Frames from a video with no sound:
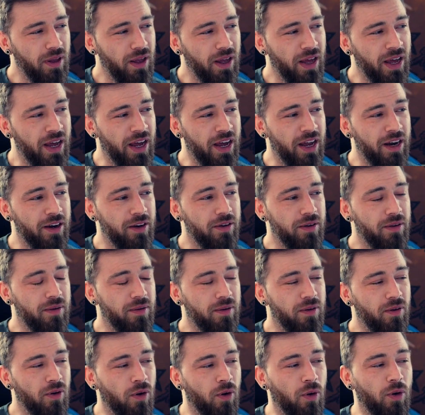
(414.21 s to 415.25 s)
And
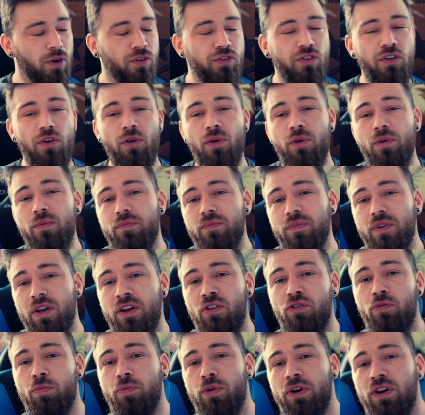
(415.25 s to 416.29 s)
also,
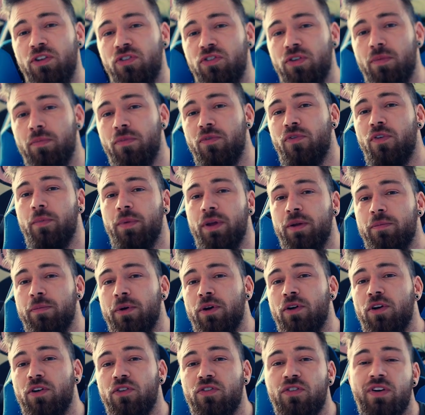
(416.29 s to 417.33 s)
it's pretty simple for me
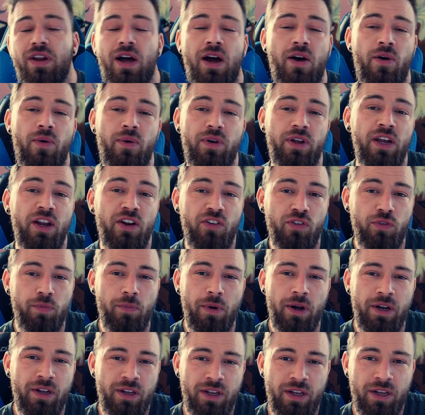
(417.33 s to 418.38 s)
because now each
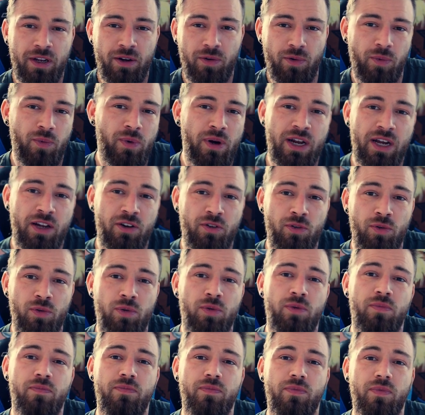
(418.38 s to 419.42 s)
Monday what I
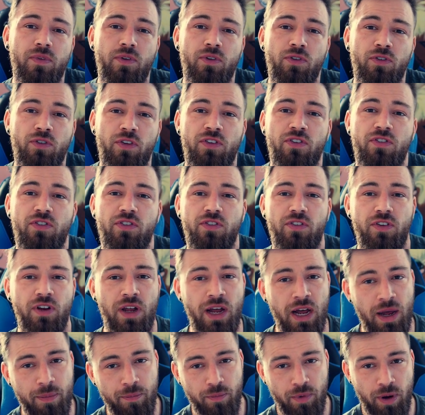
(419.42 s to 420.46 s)
do, since
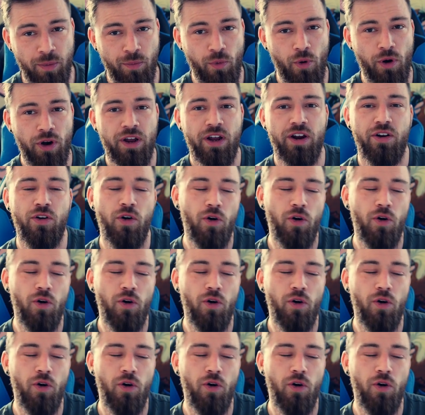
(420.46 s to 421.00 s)
I'm working at